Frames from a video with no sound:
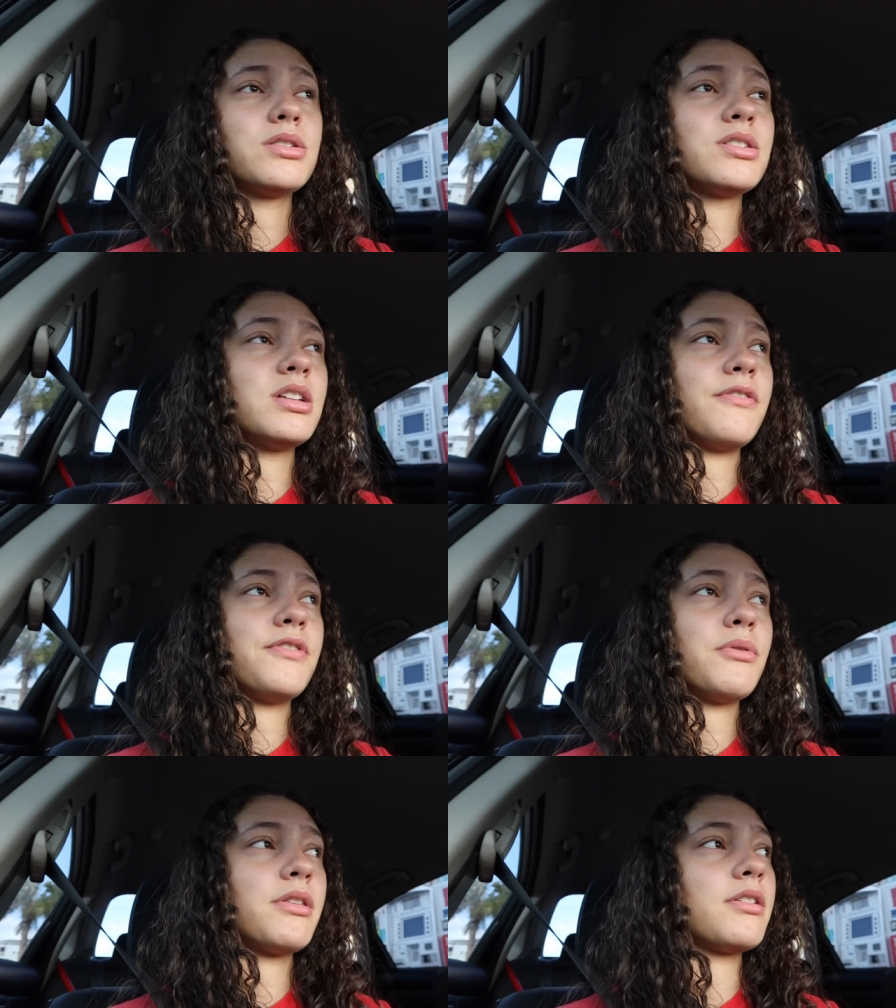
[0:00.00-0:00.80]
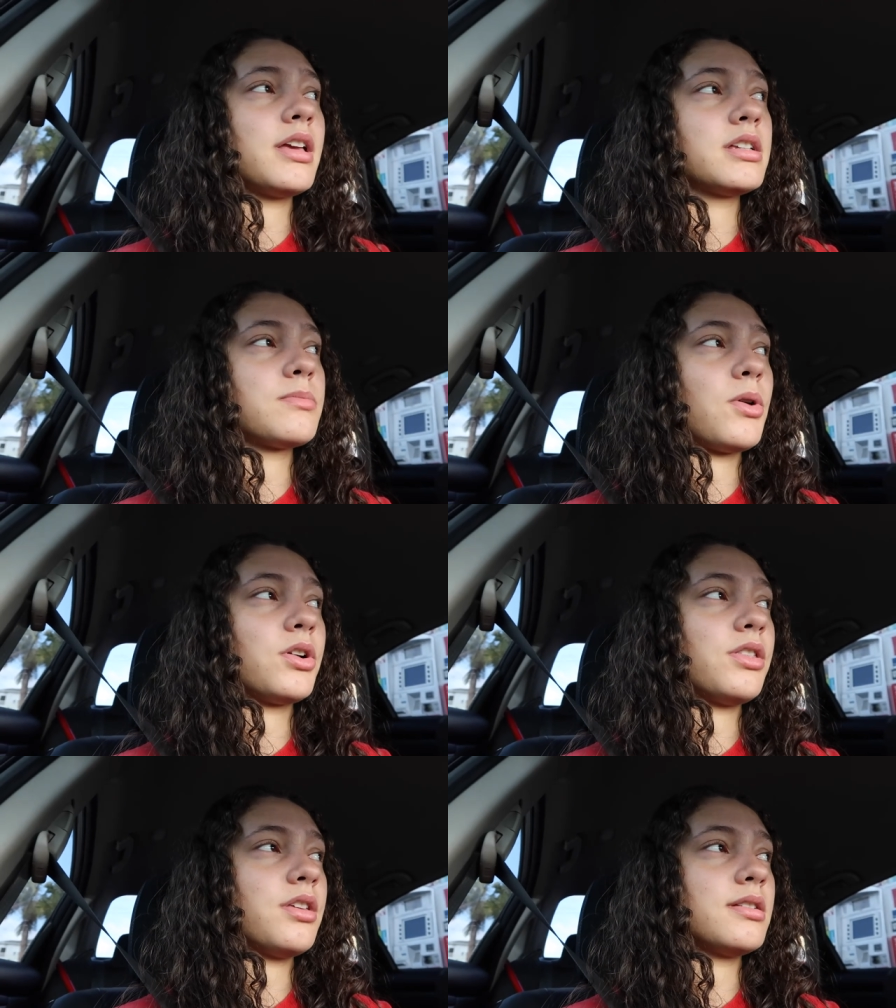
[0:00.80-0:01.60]
also need a few other like
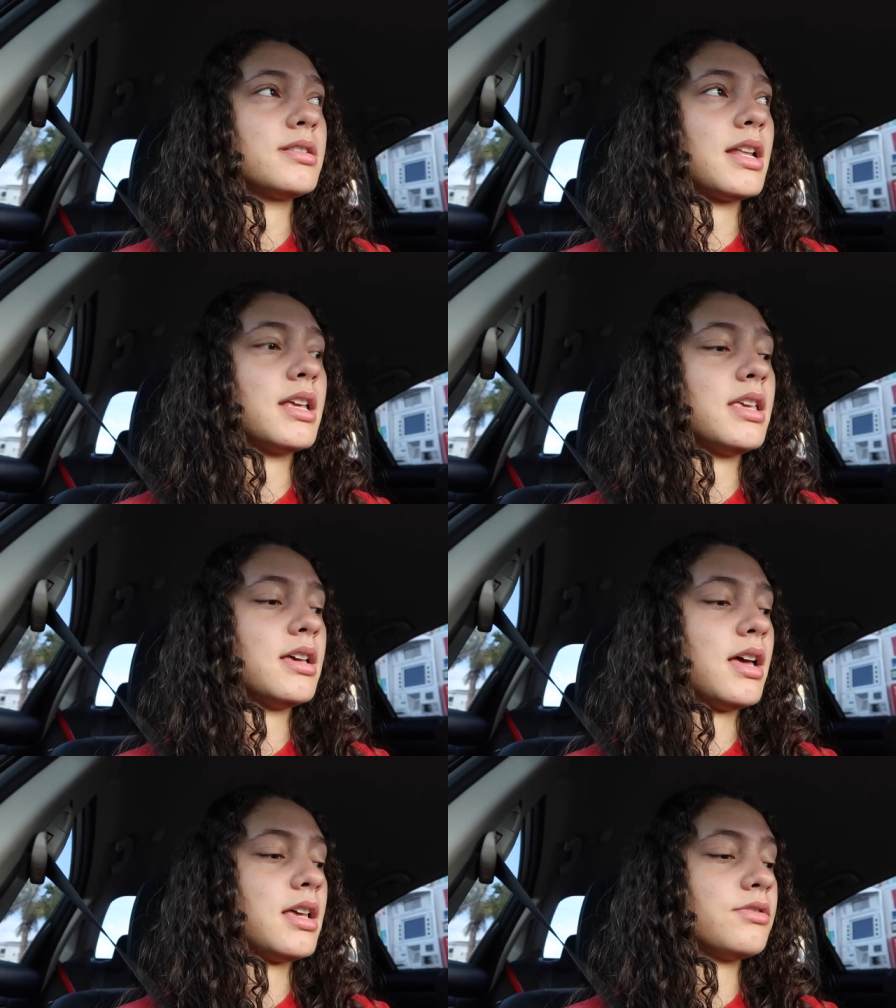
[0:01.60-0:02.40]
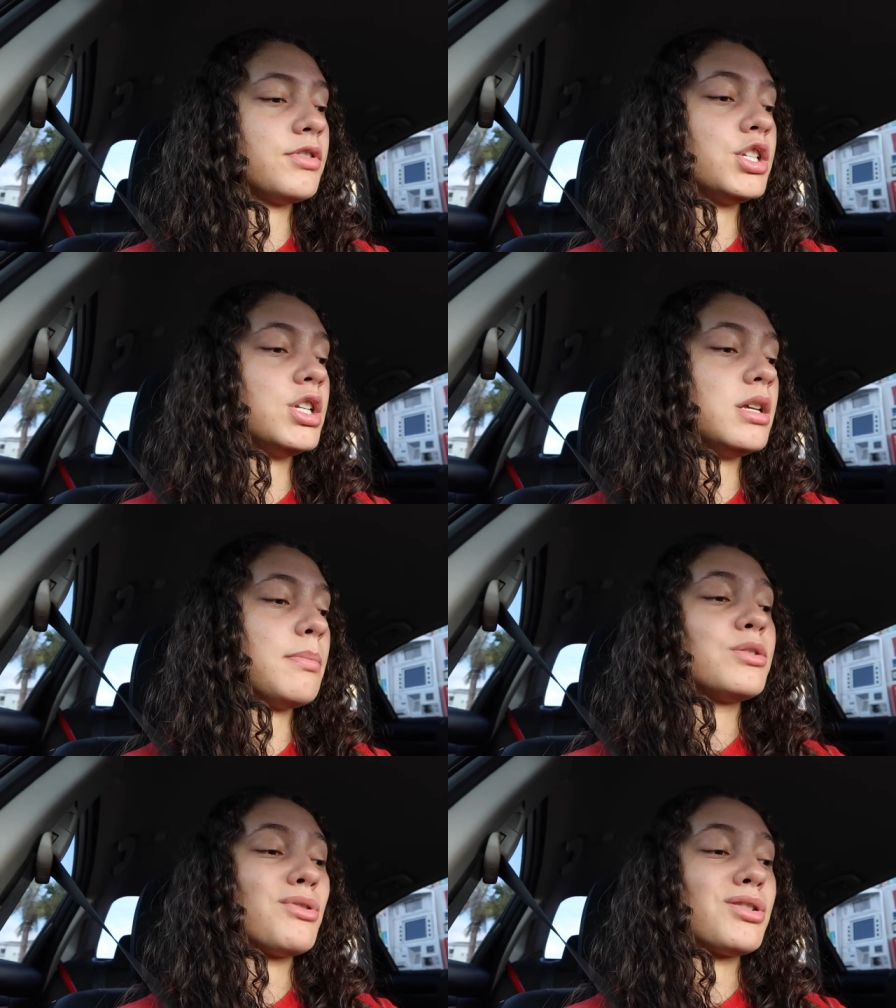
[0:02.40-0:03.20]
smaller things that Ikea has for cheap.
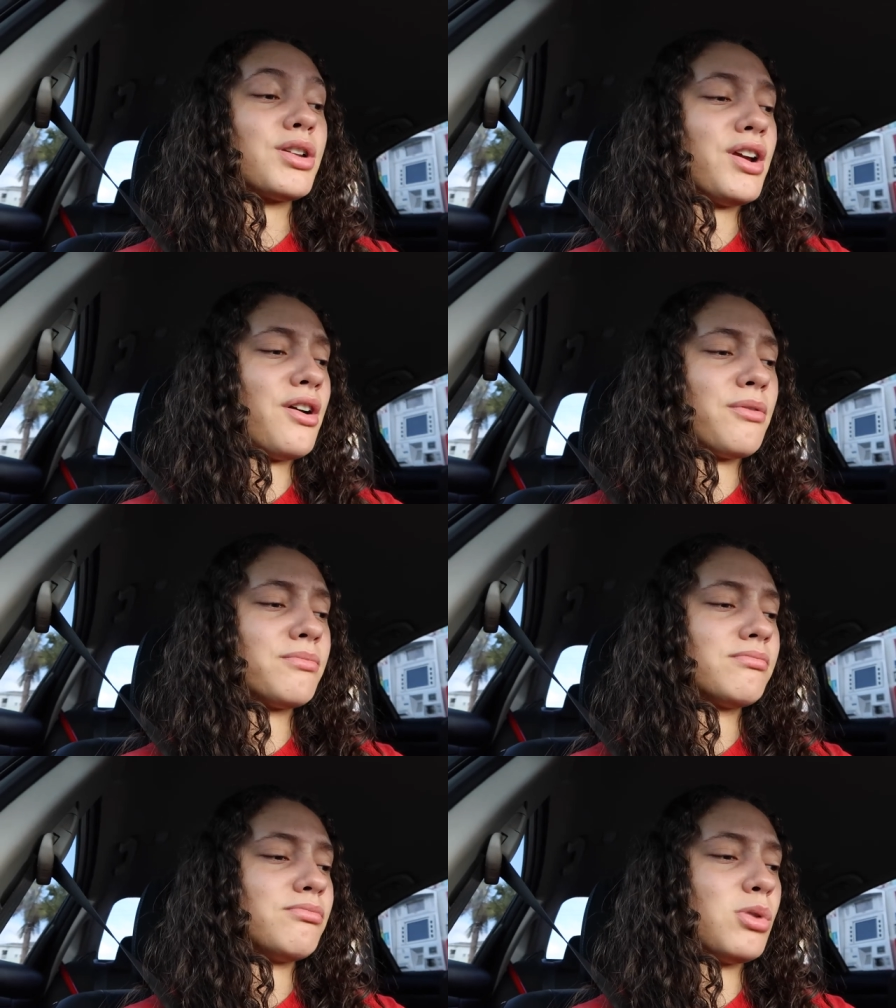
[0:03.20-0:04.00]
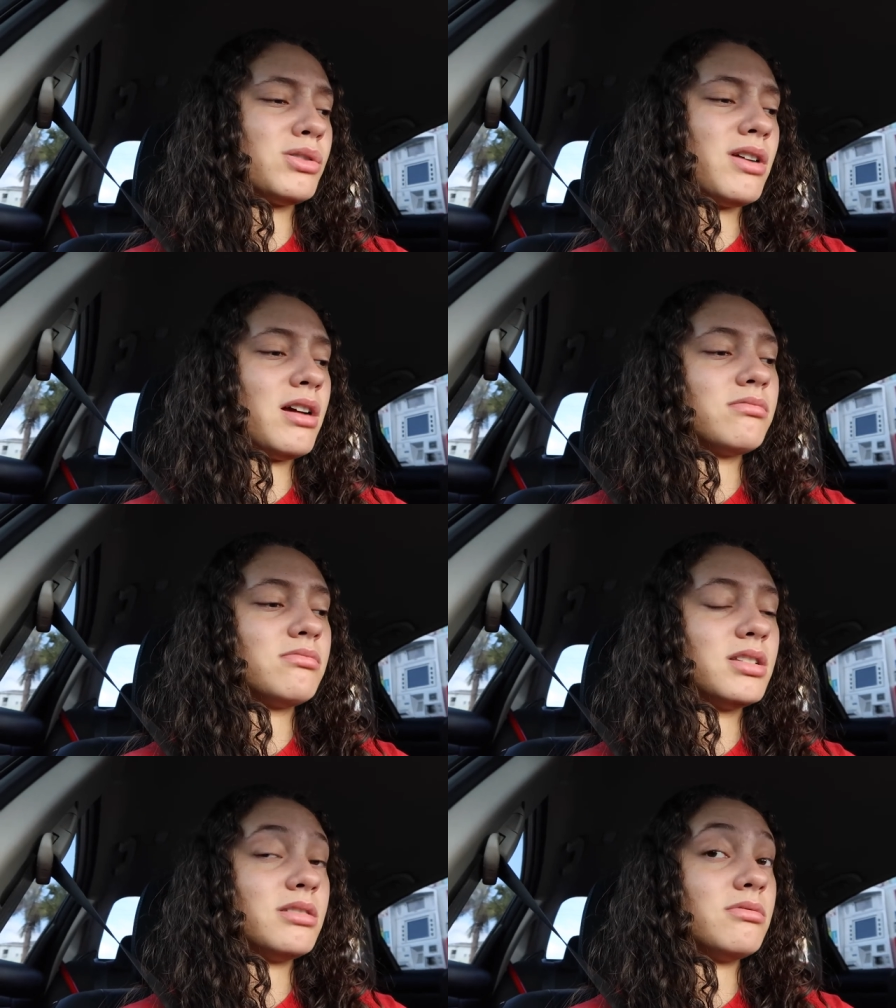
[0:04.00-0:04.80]
So we're just gonna go walk around,
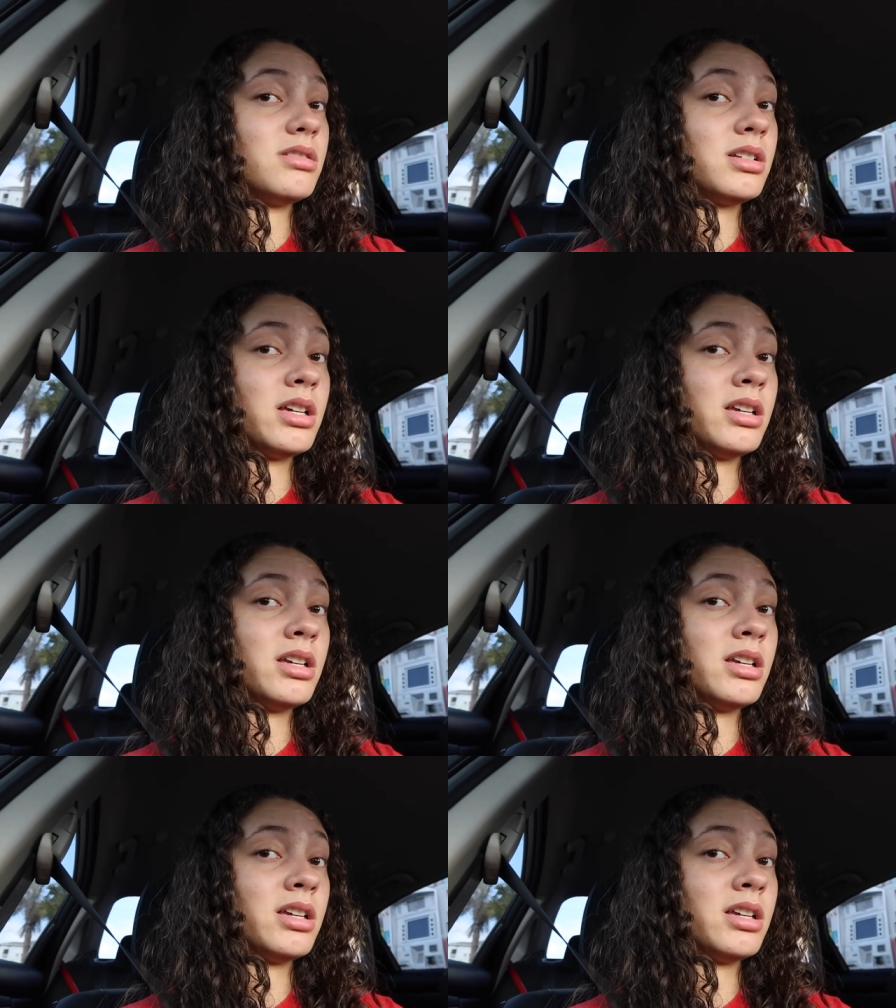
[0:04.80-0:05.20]
see what we can